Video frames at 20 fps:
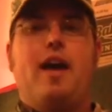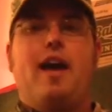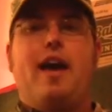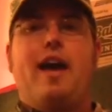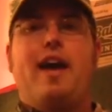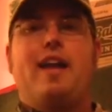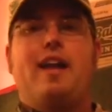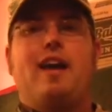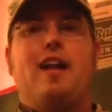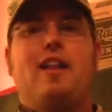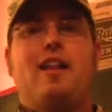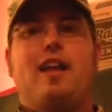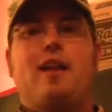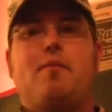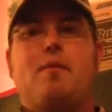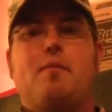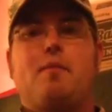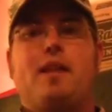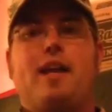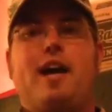And a lot
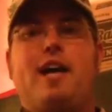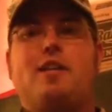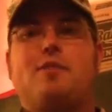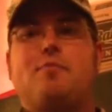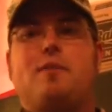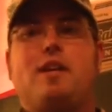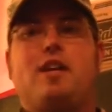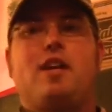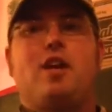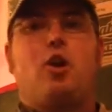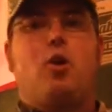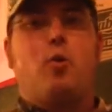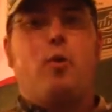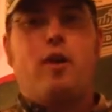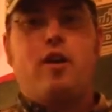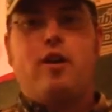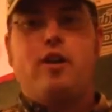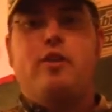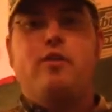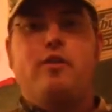of people ask me, you know,
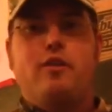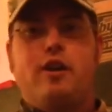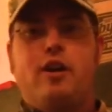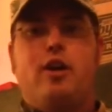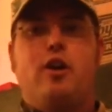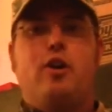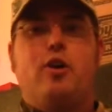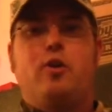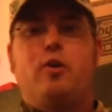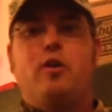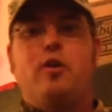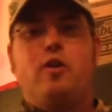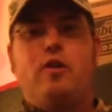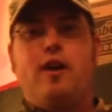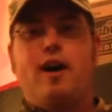where do you go?